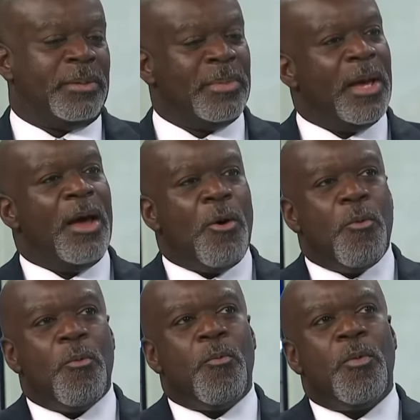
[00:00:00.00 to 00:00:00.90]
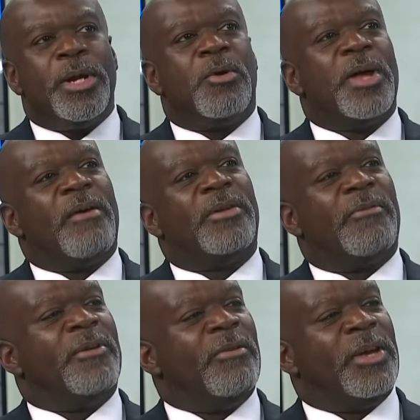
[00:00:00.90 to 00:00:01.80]
symptom. We don't
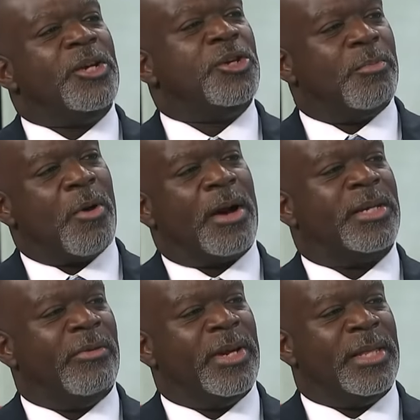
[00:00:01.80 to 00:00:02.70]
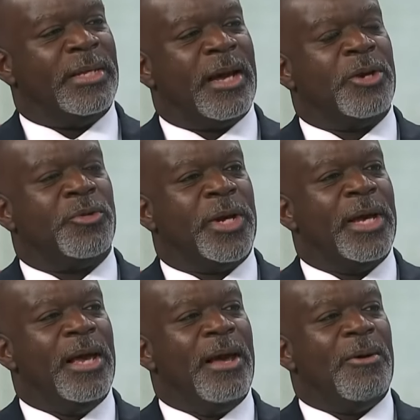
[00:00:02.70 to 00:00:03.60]
have enough innovation and productivity in this
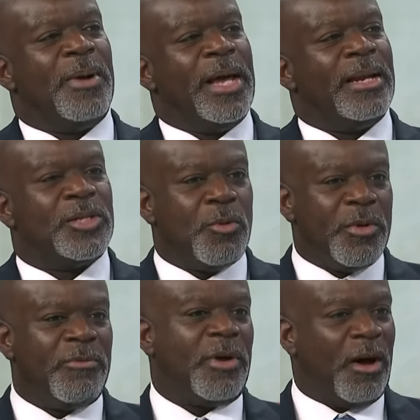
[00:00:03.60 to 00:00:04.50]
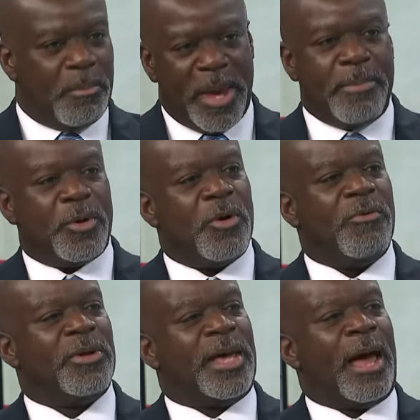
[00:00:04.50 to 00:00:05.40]
country. Right? So we've
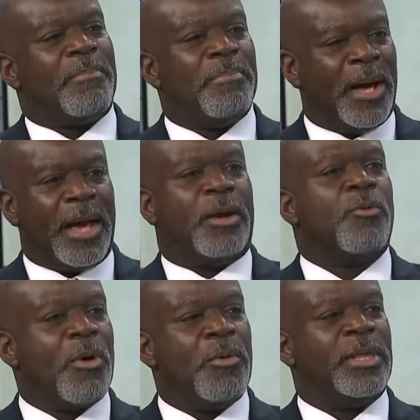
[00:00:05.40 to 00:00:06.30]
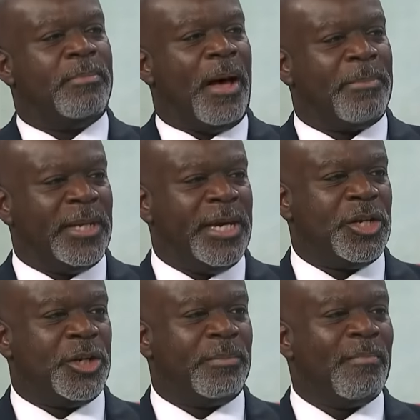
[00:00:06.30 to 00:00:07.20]
papered over that by growing the
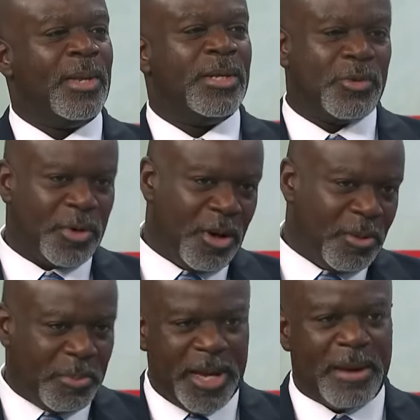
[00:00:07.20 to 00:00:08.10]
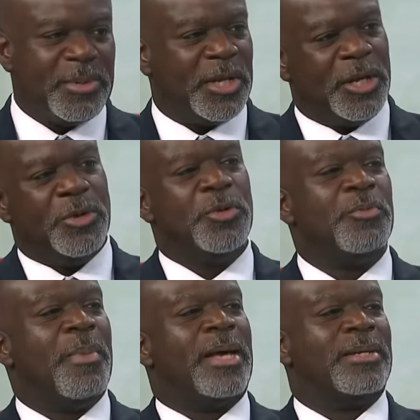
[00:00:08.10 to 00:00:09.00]
population. So it all becomes a
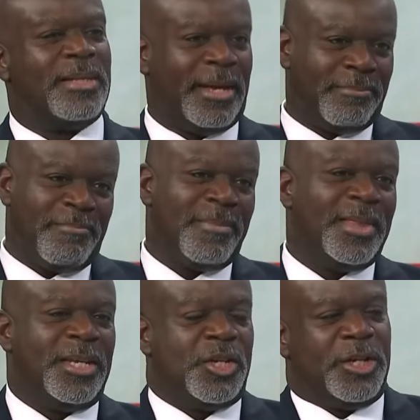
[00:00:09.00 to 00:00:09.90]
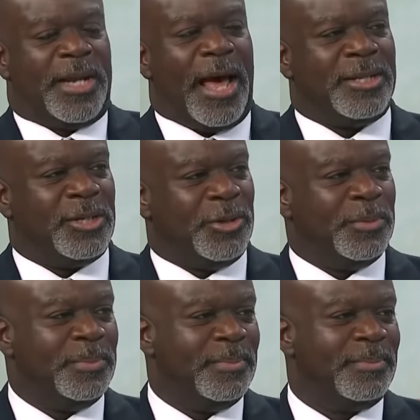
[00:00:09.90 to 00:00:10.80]
huge mess that this just
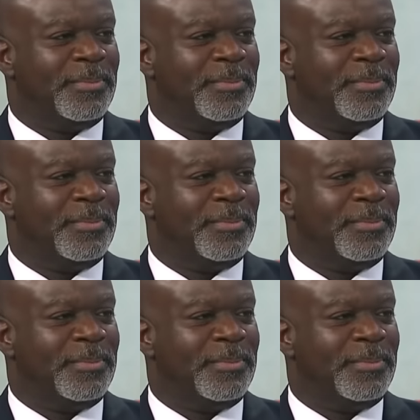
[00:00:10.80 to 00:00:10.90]
adds to.